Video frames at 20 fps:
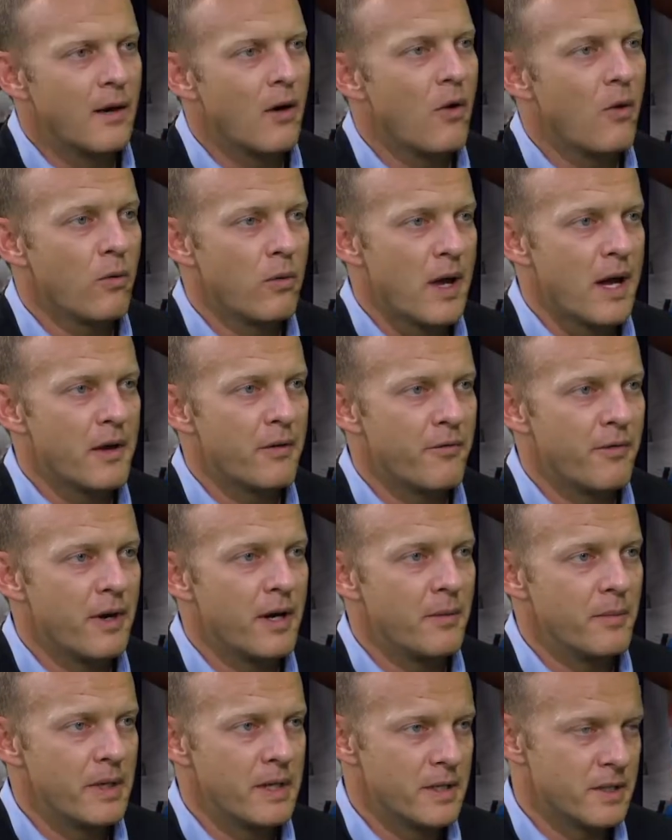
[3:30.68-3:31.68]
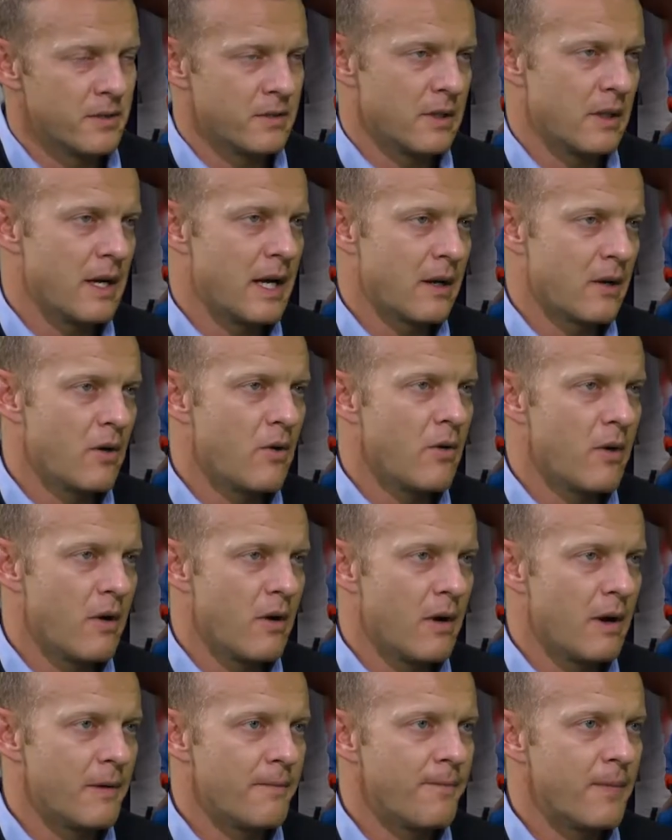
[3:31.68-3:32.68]
a whole lot of fun because there's a lot going
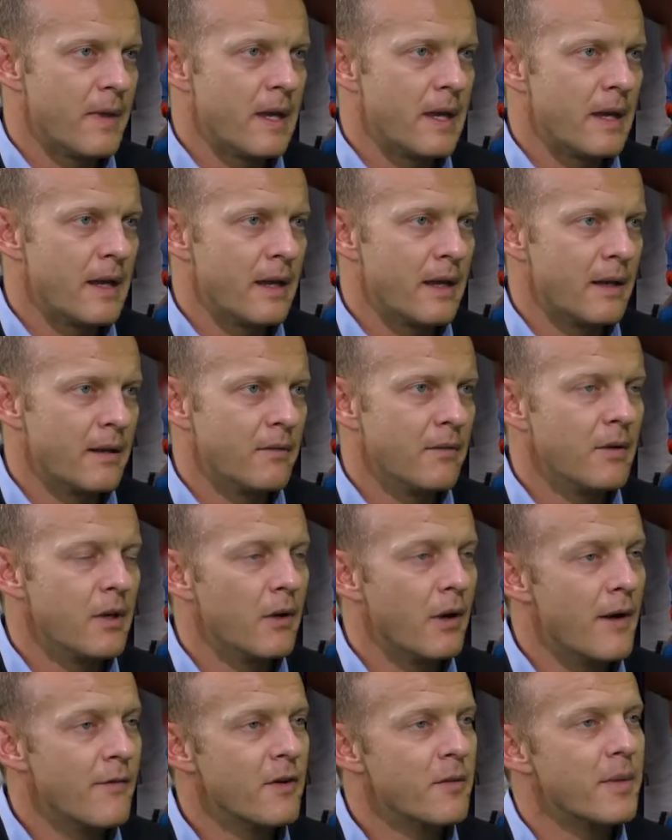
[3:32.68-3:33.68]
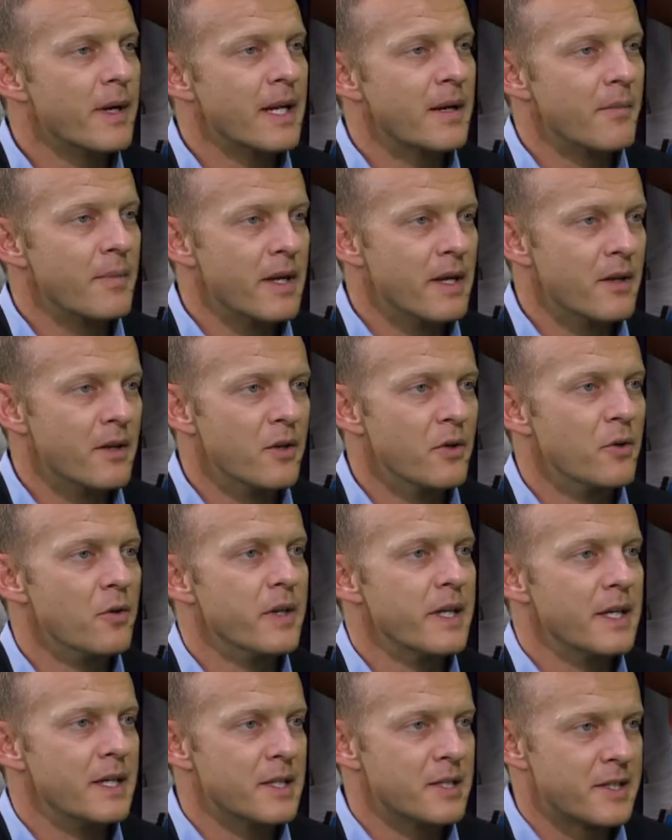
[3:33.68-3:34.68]
on, and you know, everybody being
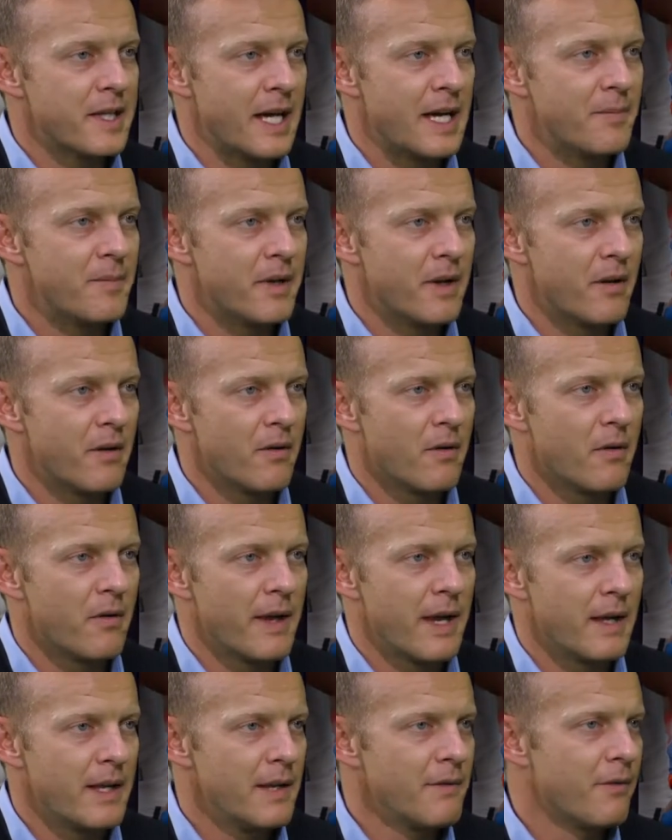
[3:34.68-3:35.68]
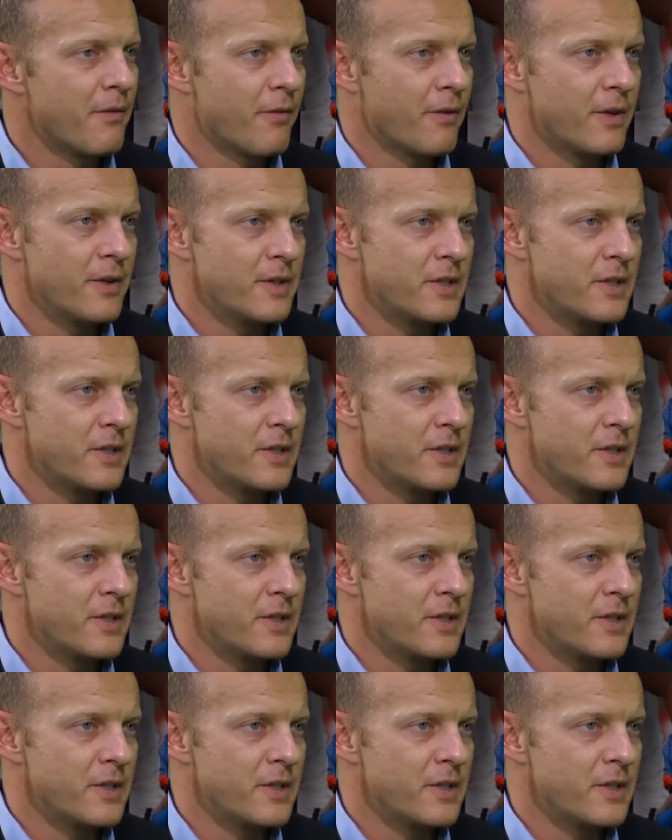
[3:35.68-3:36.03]
new, the excitement and all that, and even for the